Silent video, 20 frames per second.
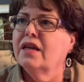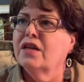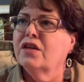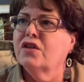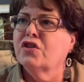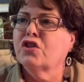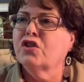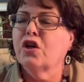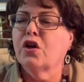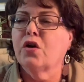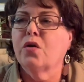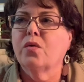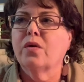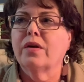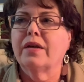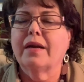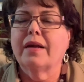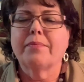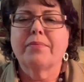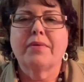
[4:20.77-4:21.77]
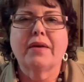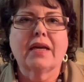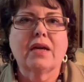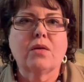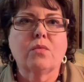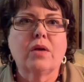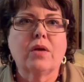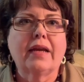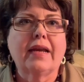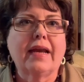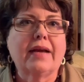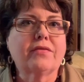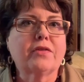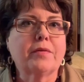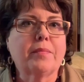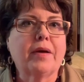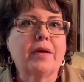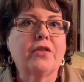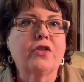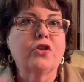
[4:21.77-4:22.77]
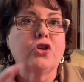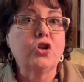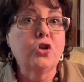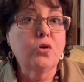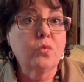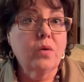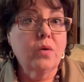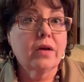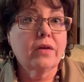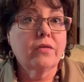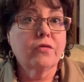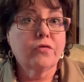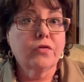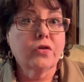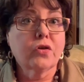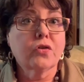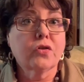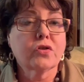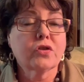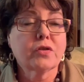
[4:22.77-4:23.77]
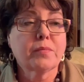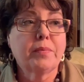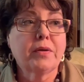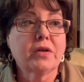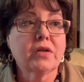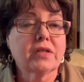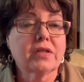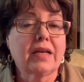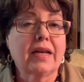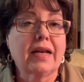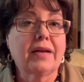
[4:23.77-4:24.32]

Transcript: So now I'm thinking, well, I'd have to buy the new one first because I'd